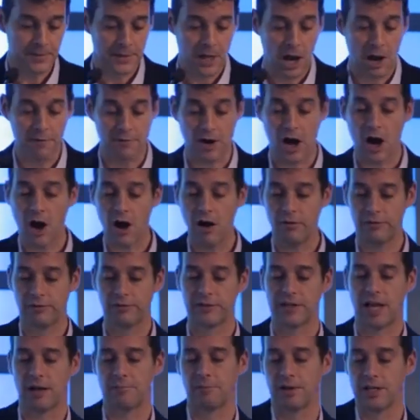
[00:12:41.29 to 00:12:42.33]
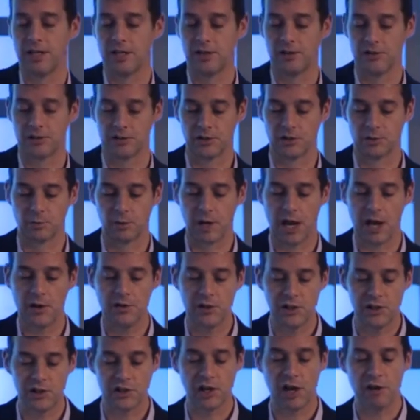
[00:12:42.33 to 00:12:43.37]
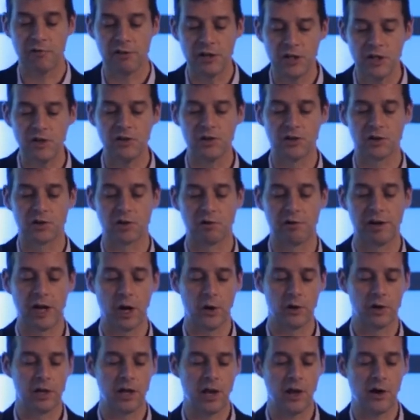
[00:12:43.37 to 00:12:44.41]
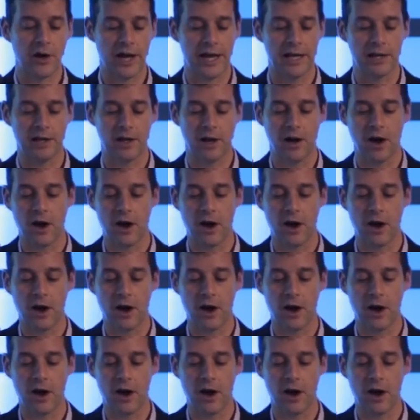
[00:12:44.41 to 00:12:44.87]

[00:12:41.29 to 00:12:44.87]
over half of tablet users will only share a news story online